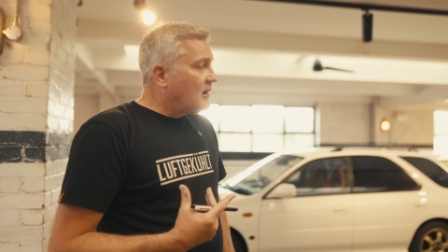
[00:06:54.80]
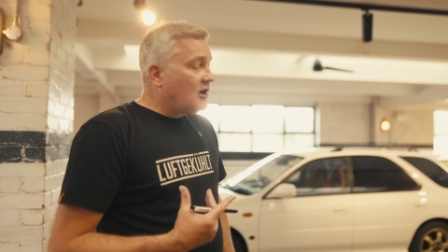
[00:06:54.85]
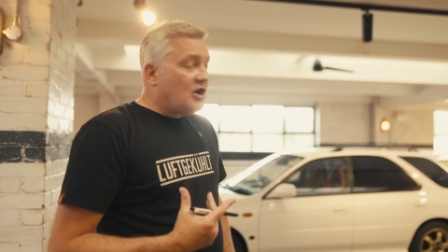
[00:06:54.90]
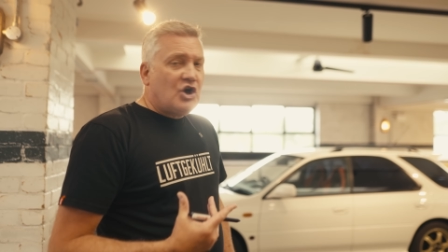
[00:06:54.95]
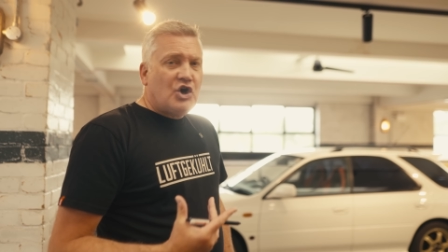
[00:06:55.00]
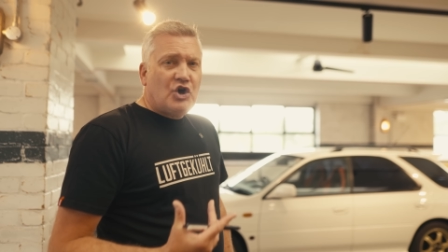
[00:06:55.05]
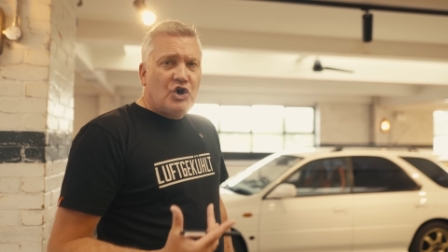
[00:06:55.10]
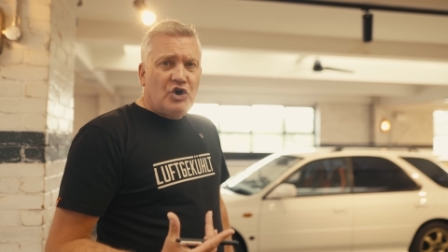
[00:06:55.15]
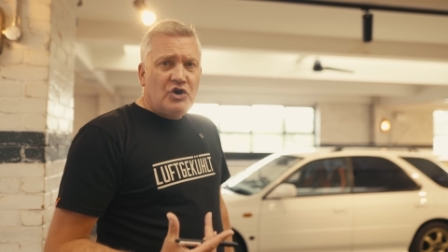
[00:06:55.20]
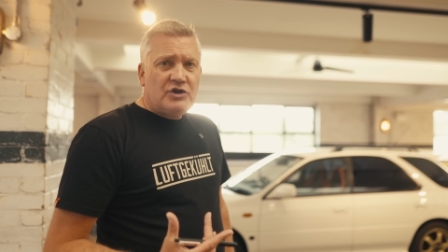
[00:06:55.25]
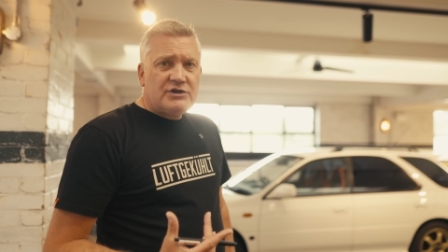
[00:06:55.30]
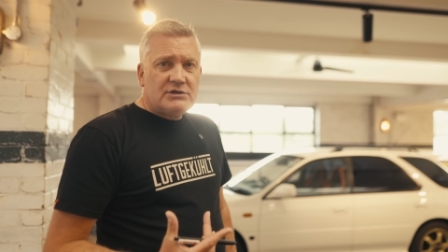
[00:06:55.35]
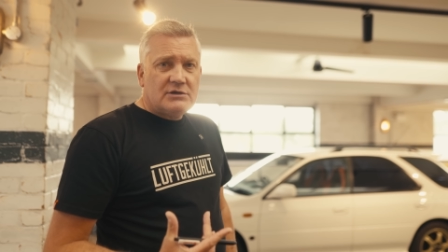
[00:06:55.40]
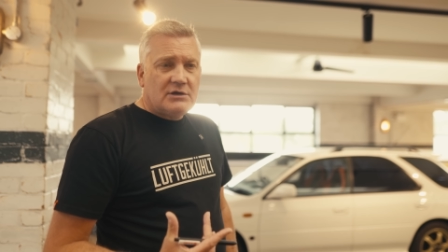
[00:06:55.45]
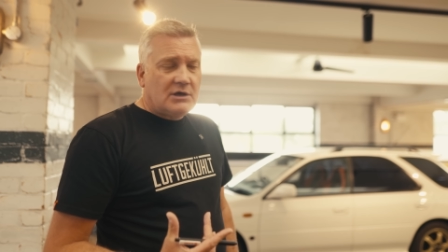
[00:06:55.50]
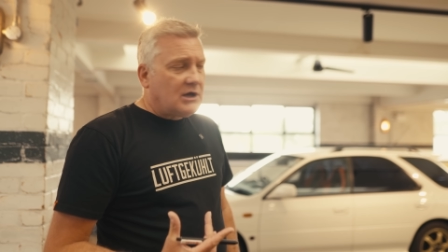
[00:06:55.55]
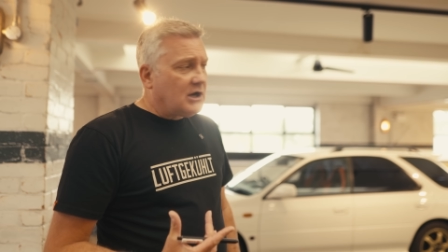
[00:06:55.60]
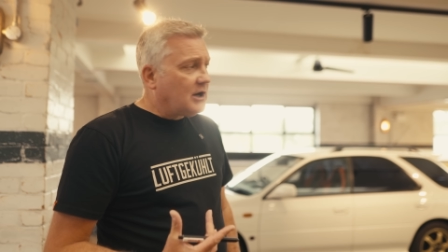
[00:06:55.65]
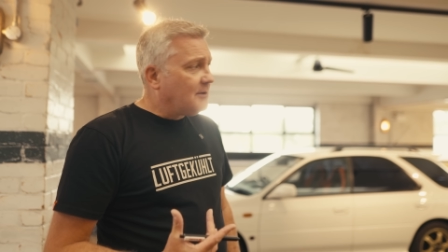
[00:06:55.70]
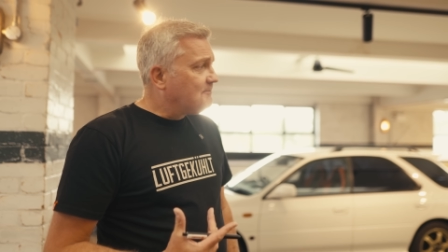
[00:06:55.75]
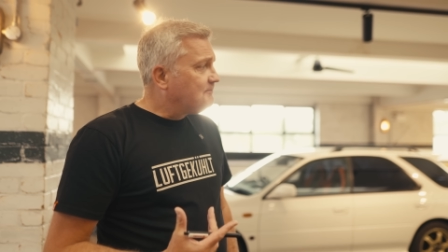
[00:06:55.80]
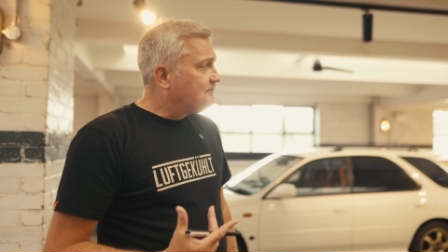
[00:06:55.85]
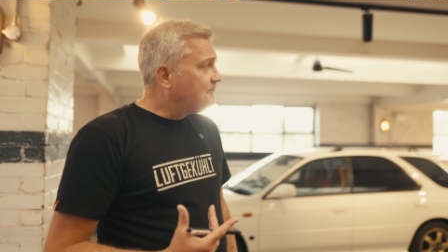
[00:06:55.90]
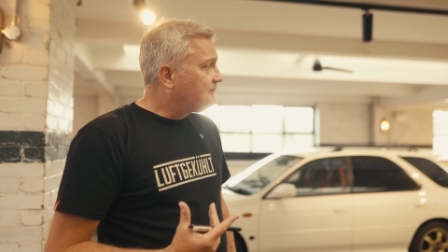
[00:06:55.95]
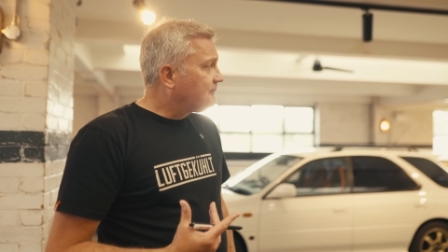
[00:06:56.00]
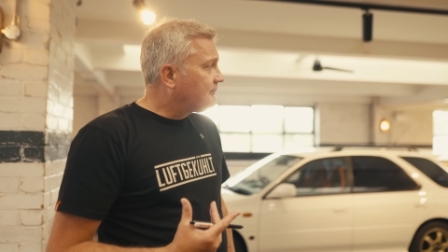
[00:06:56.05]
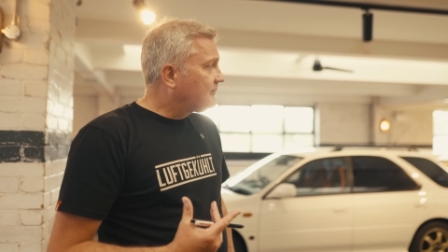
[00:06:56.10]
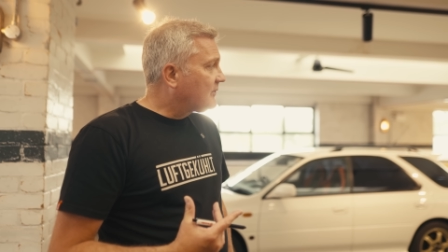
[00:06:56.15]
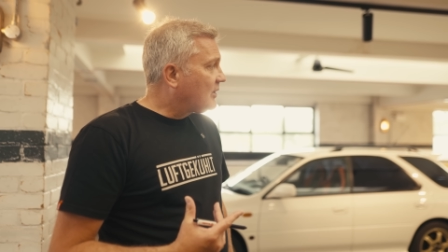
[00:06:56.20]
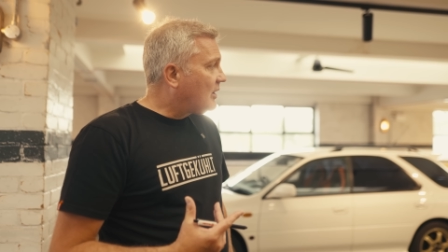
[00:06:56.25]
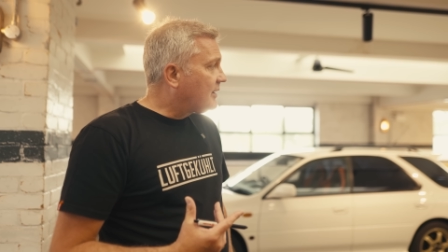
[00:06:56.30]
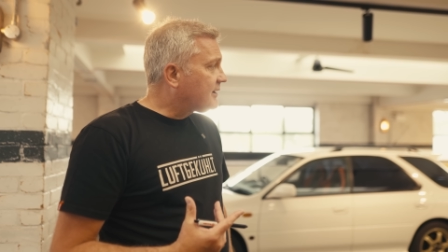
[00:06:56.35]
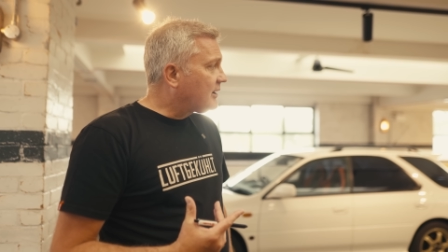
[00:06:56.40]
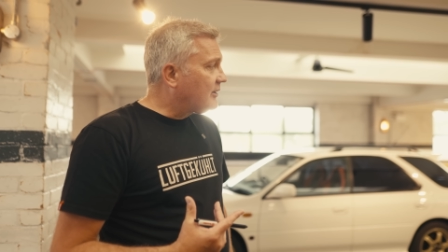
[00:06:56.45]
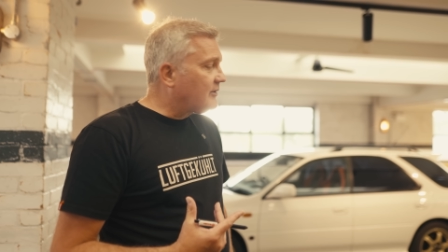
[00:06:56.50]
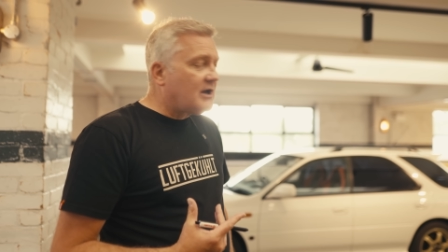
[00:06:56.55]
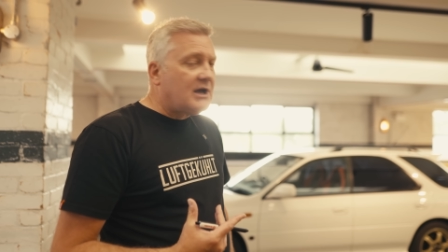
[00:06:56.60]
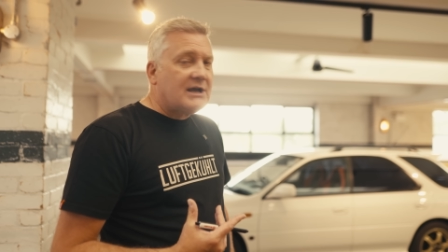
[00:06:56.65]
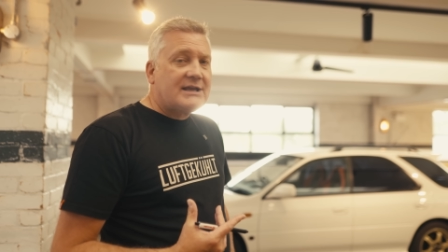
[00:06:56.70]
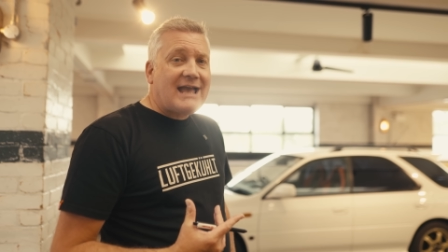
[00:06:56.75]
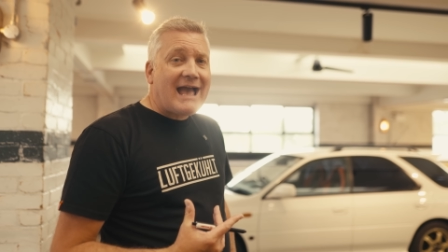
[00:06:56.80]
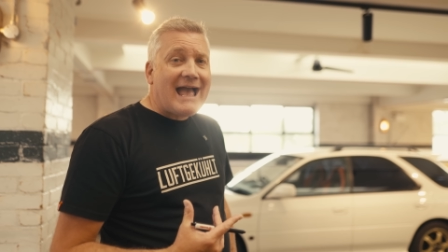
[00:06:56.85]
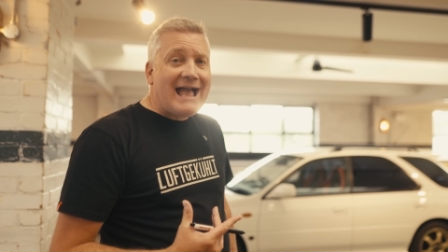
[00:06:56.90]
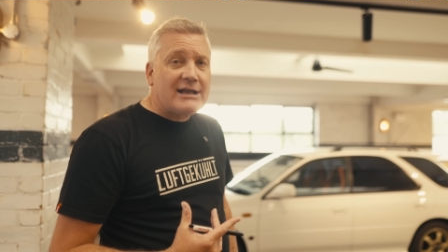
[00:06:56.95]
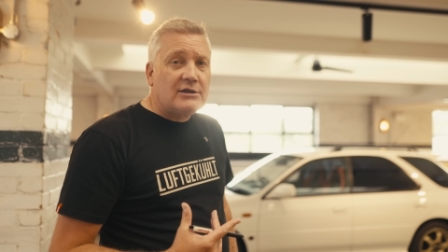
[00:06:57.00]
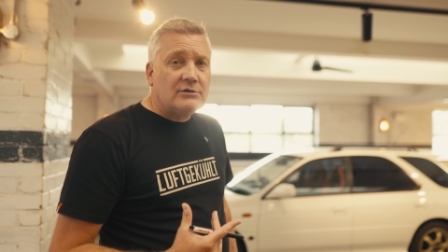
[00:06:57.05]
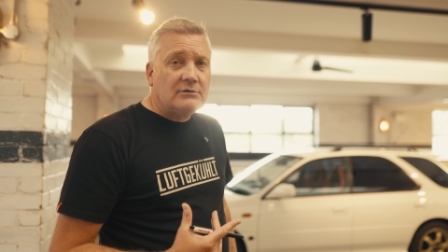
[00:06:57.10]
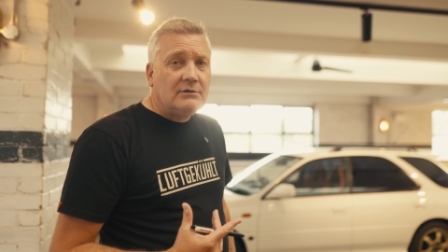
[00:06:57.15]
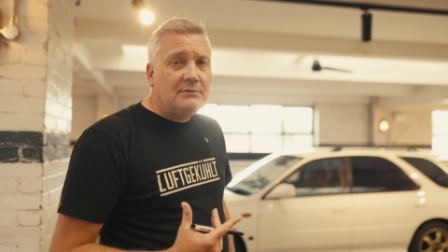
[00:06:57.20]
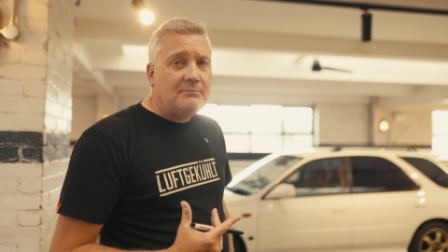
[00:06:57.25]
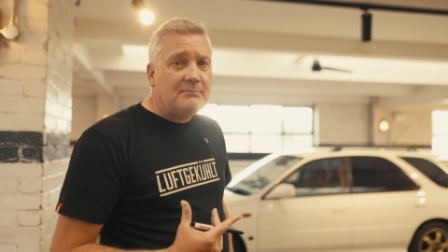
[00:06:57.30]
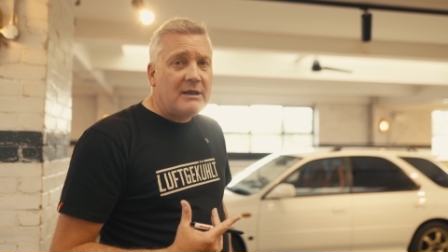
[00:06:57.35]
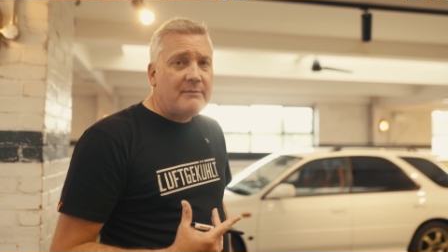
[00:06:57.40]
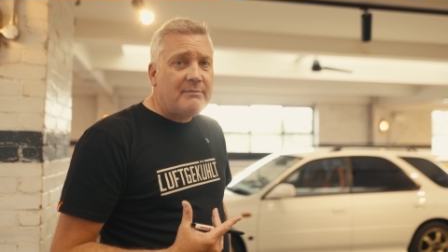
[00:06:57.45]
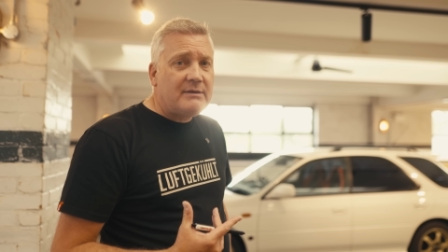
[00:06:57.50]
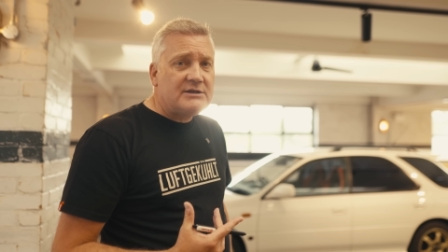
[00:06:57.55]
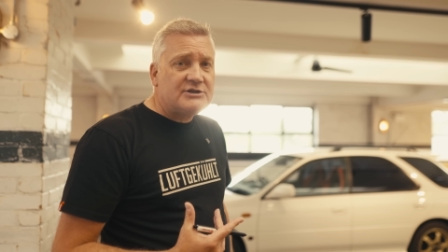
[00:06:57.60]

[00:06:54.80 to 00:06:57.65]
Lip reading: A herd? I don't know, a cackle, maybe?